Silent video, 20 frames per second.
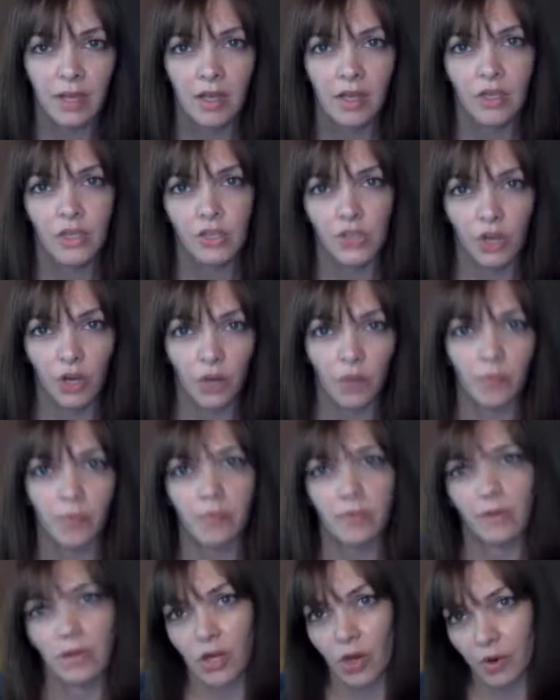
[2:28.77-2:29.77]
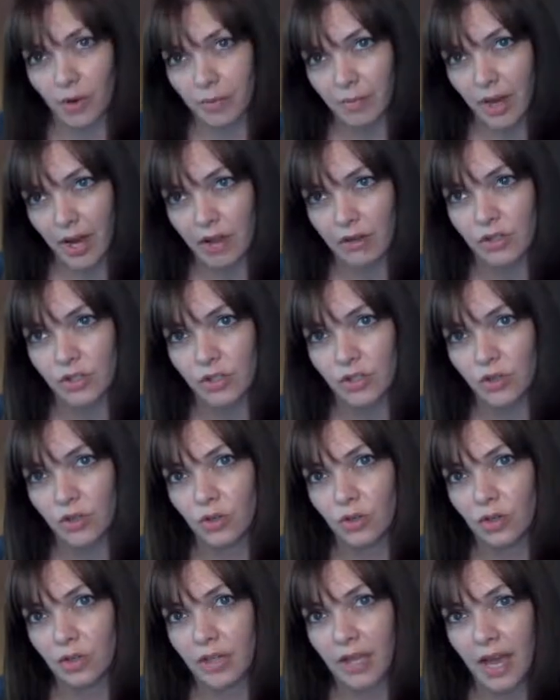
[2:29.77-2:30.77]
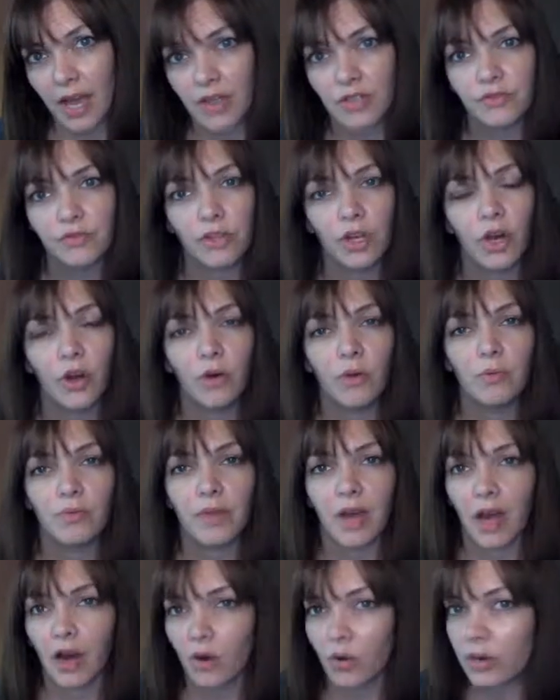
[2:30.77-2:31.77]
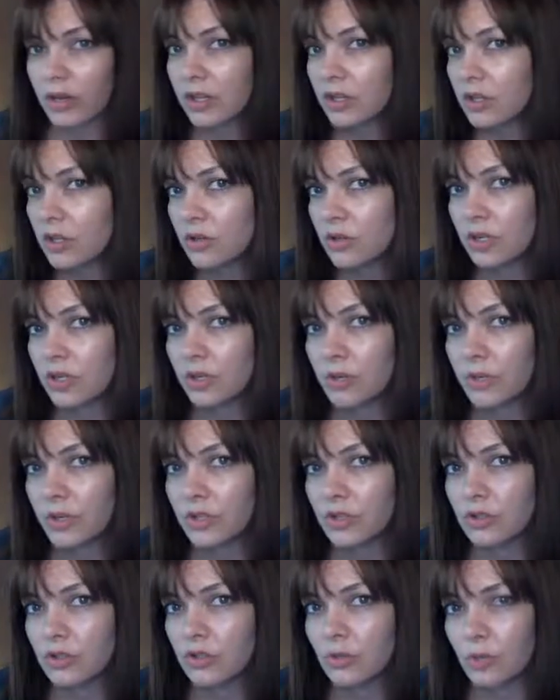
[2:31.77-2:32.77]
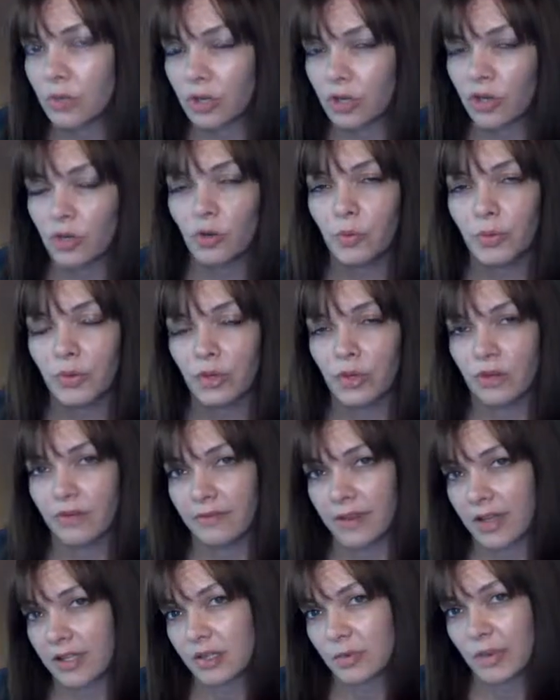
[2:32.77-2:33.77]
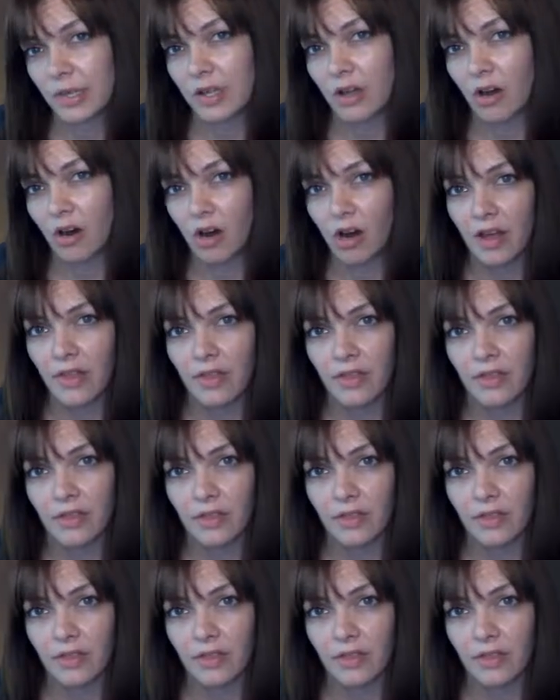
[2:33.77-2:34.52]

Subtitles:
So going back to your cash flow, how quickly you need to recoup your investment on